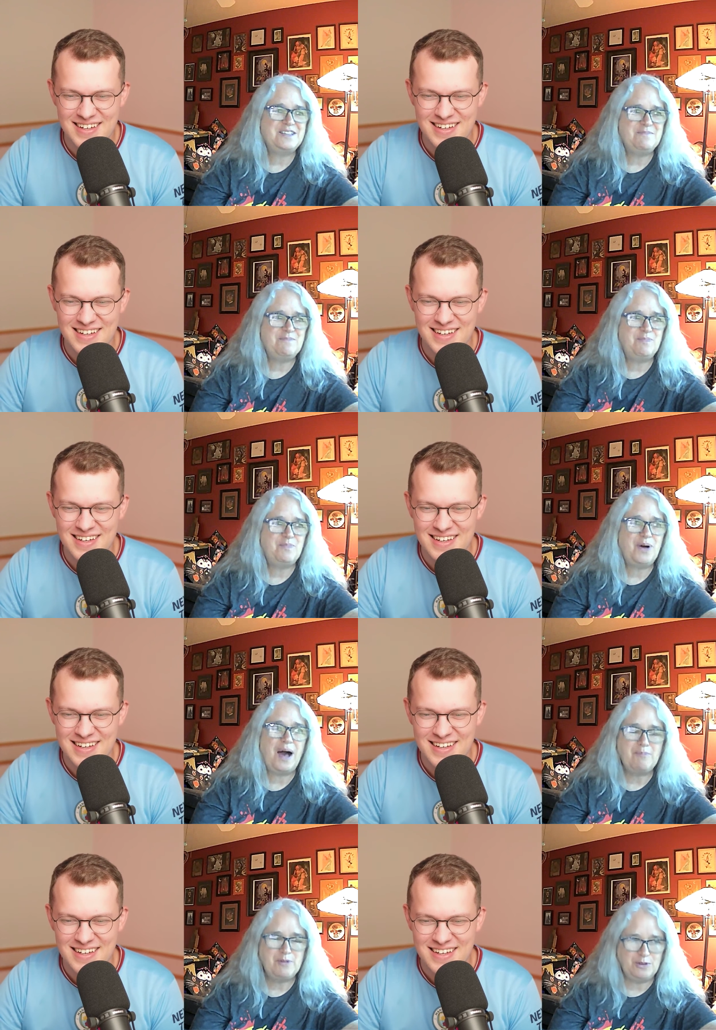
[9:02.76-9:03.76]
Speaker 1: is a
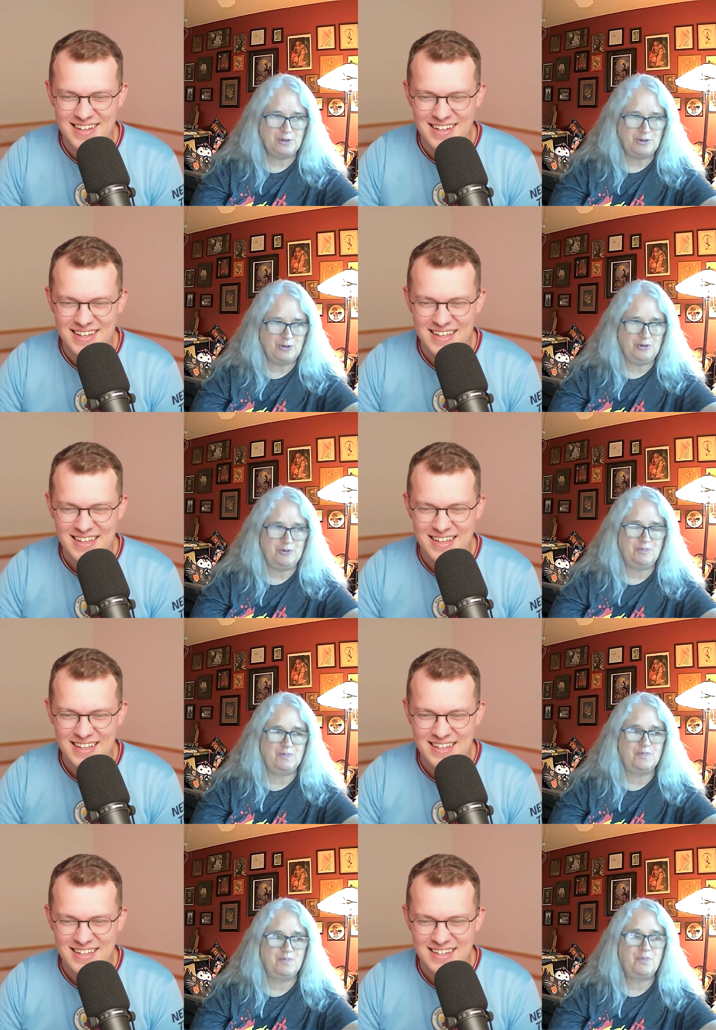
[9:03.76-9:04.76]
popular
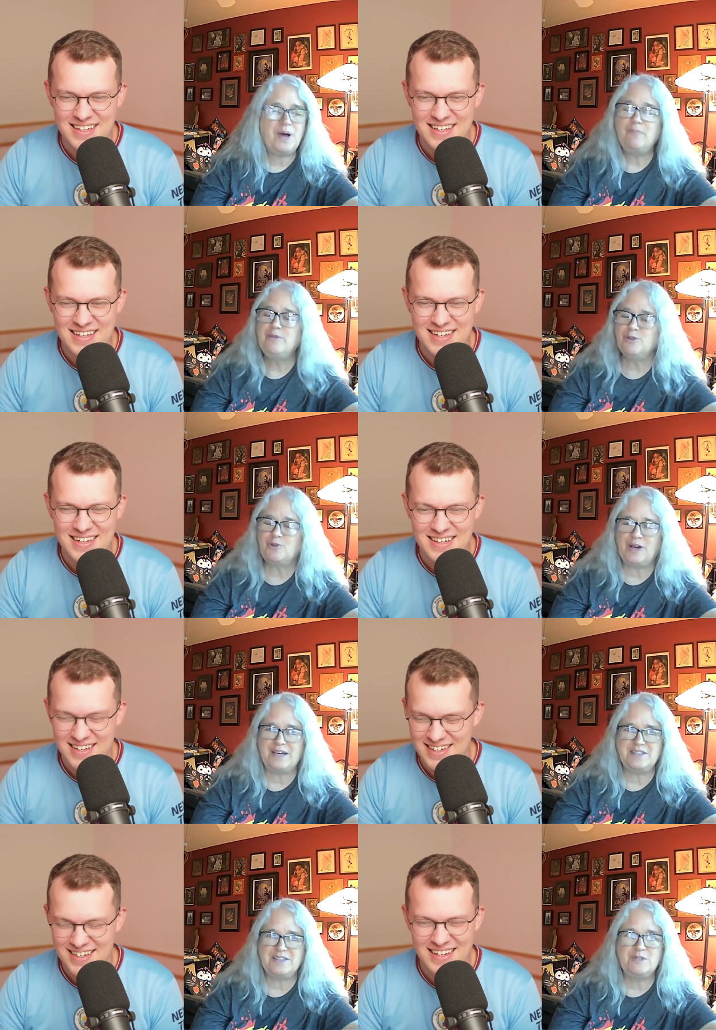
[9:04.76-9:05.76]

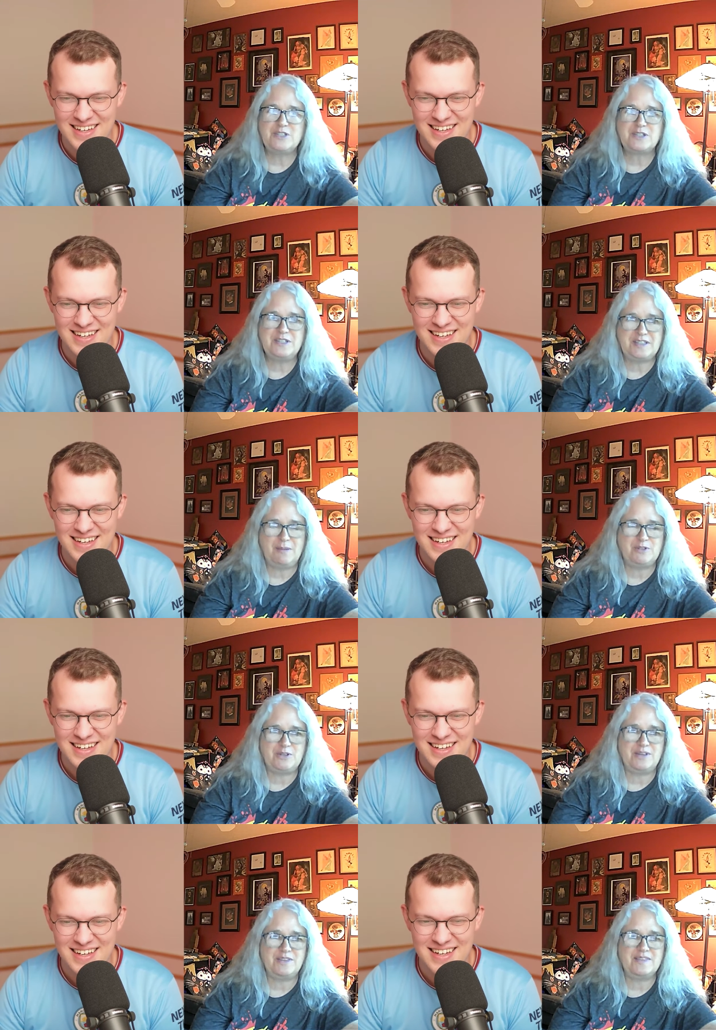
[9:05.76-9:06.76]
popularized
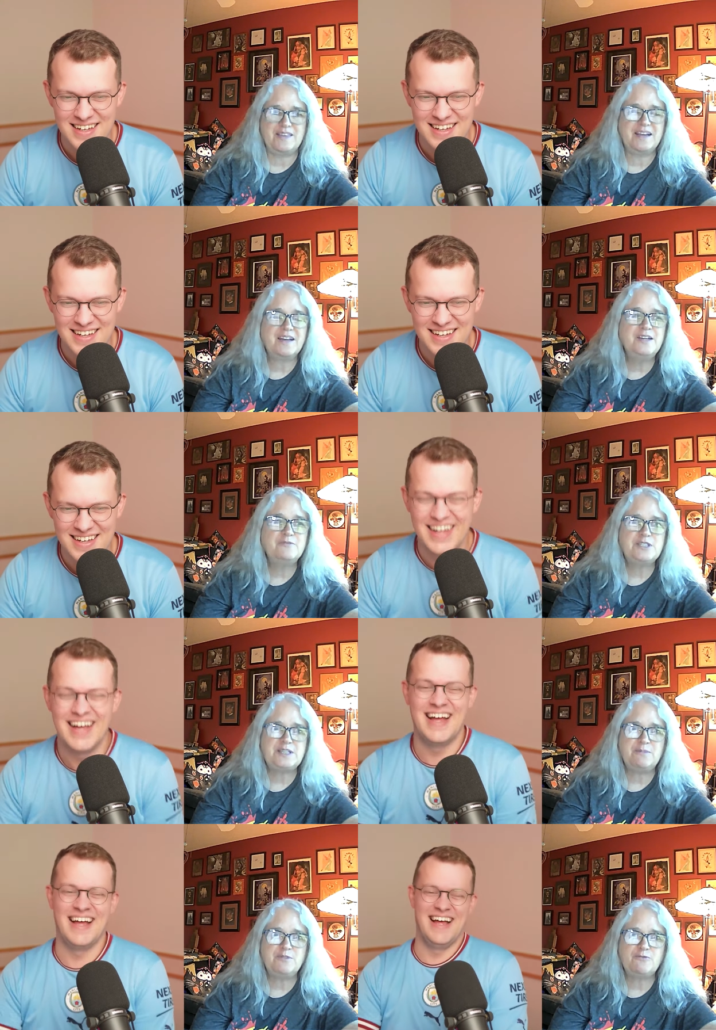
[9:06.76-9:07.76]
misconception, I think. That kind of
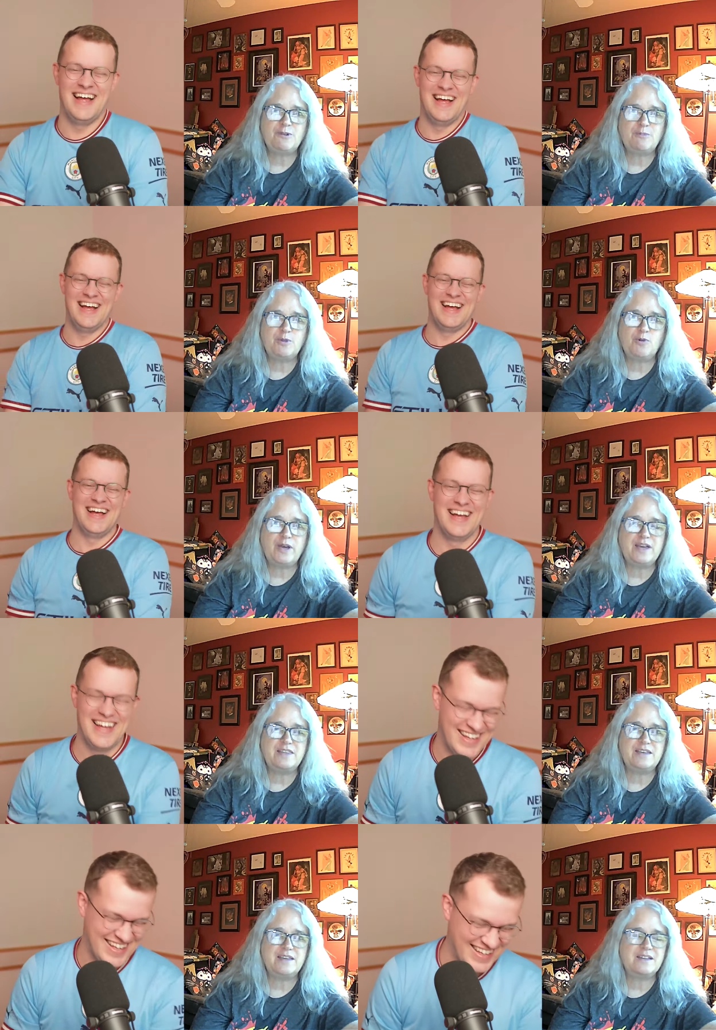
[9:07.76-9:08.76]
stems from the way
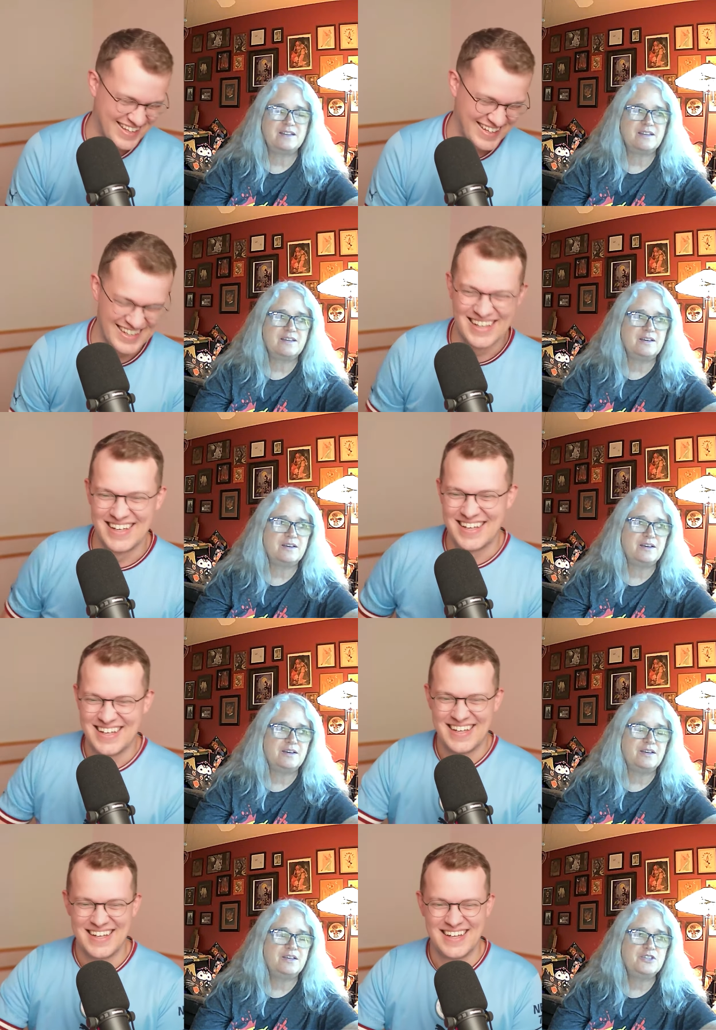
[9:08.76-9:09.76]
that
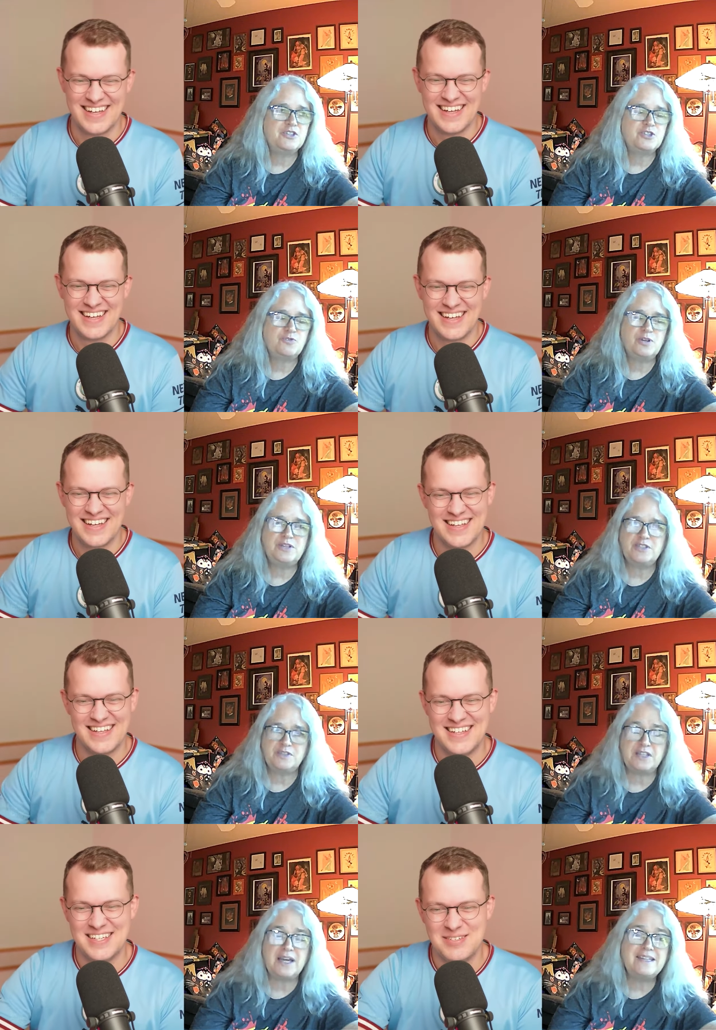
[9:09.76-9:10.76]
uh, historians
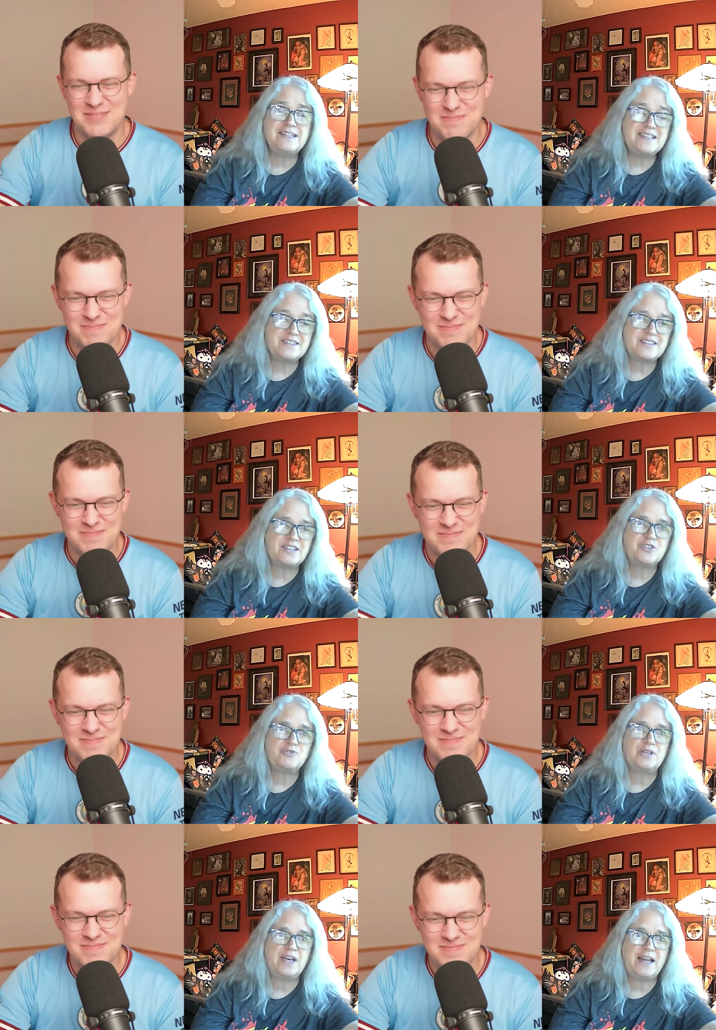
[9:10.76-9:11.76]
in the 19th
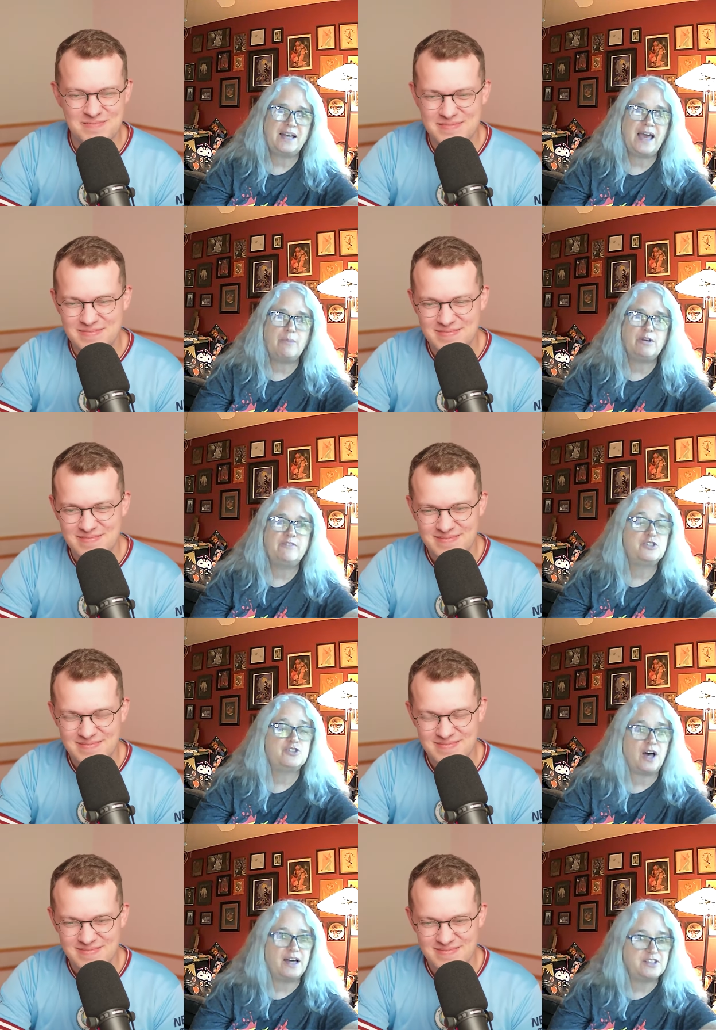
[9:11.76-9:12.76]
century had a habit of
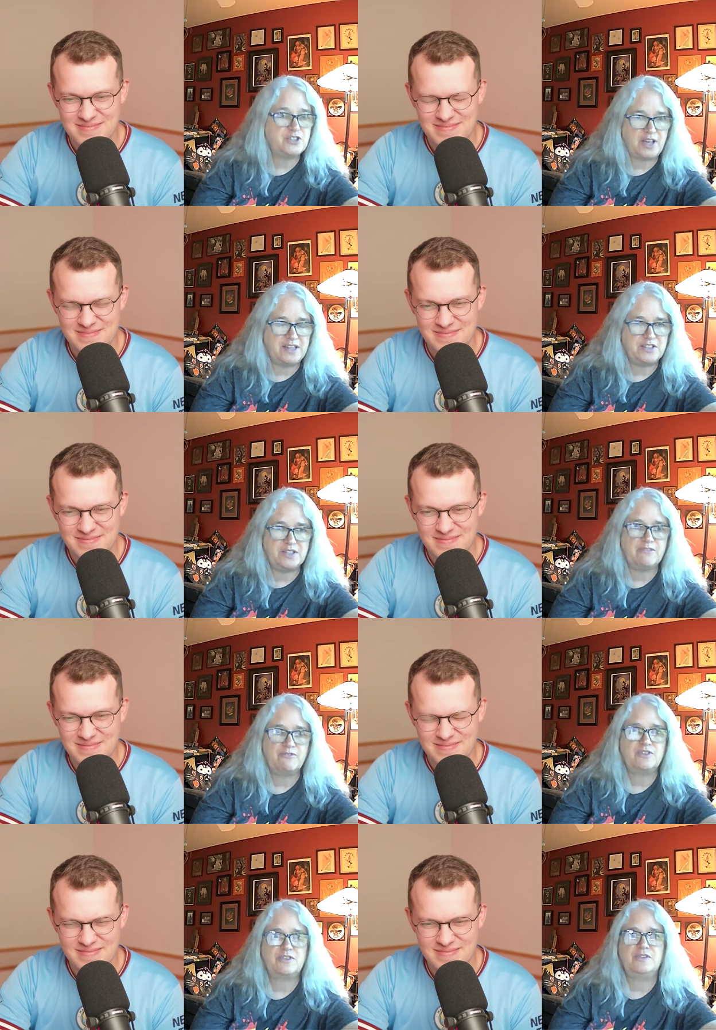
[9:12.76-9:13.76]
exoticizing
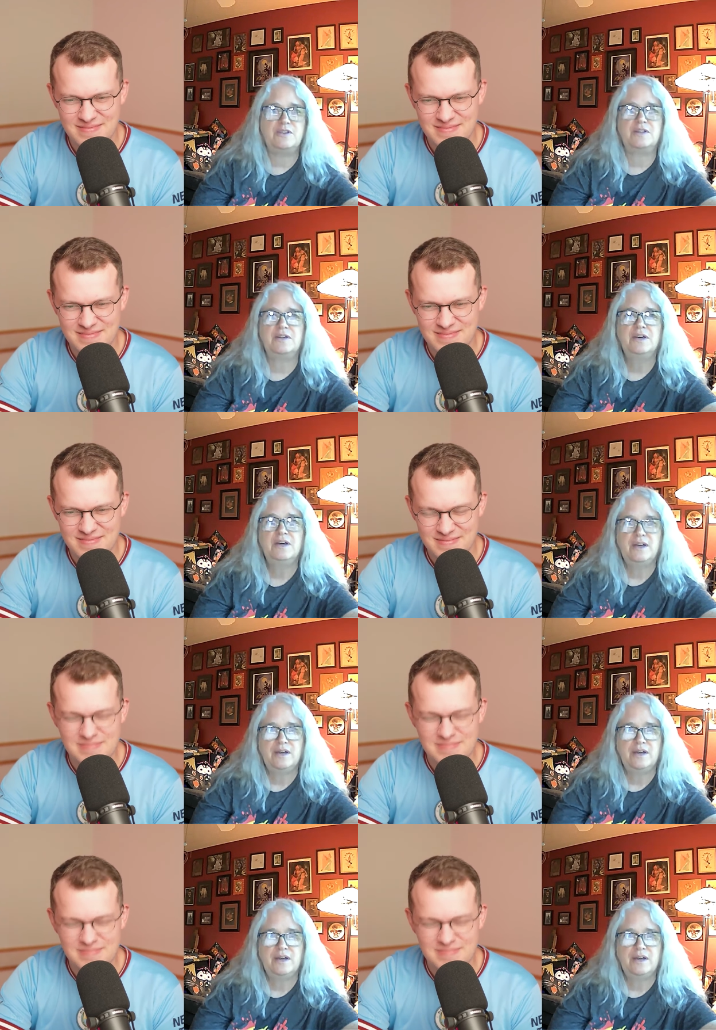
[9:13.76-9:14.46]
everything. And